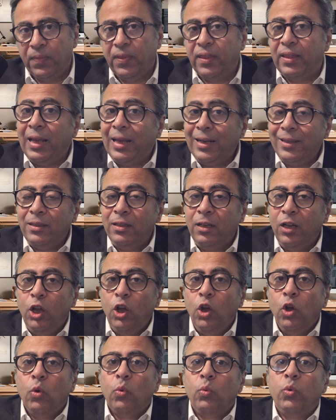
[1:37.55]
Then,
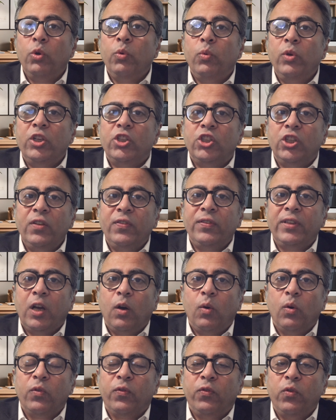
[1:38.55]
we will shift
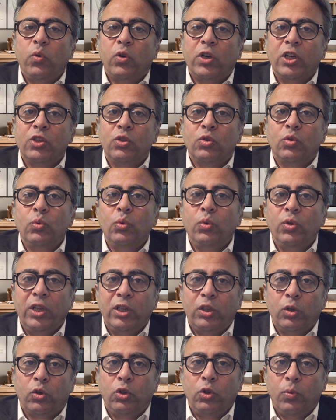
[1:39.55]
our focus to
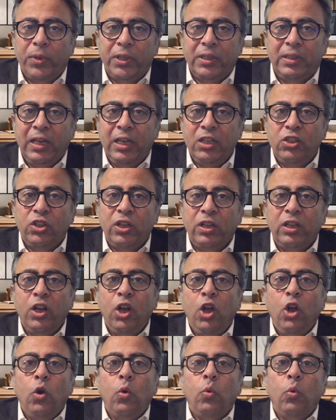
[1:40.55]
the documentation,